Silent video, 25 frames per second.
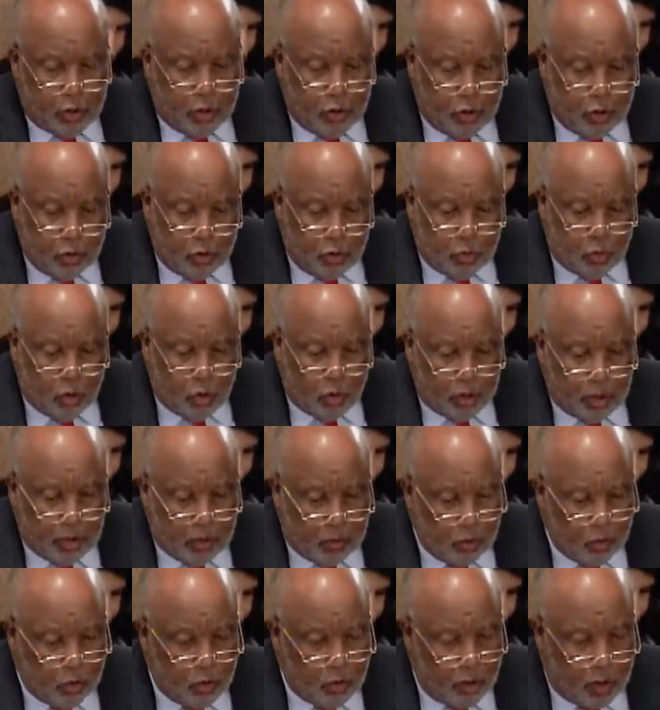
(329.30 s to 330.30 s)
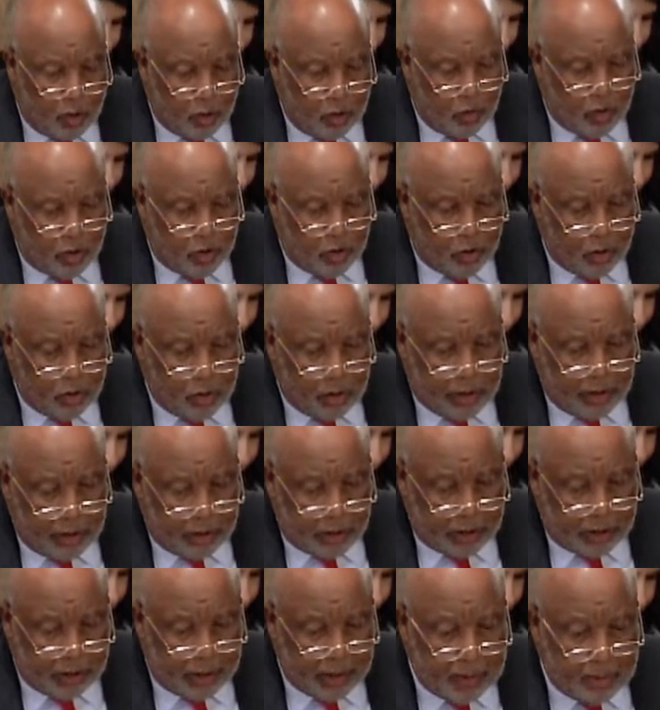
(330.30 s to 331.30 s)
to you working with your
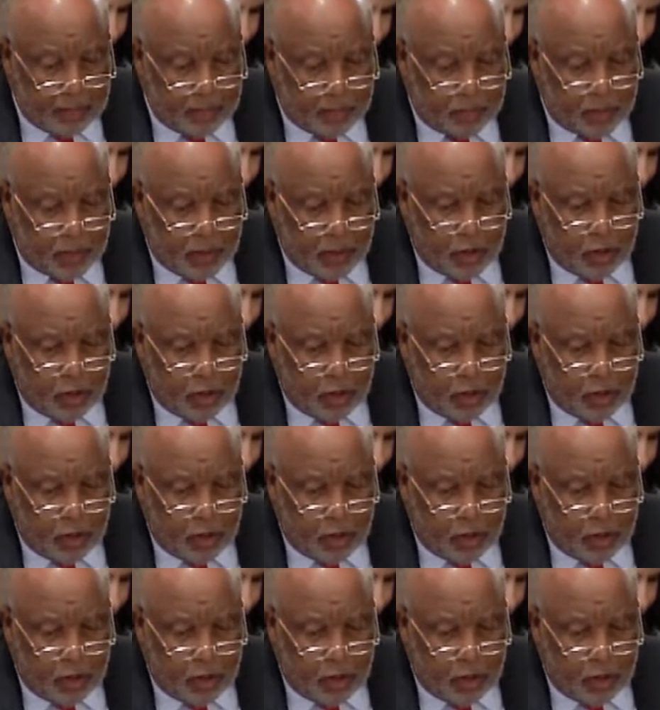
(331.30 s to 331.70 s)
leadership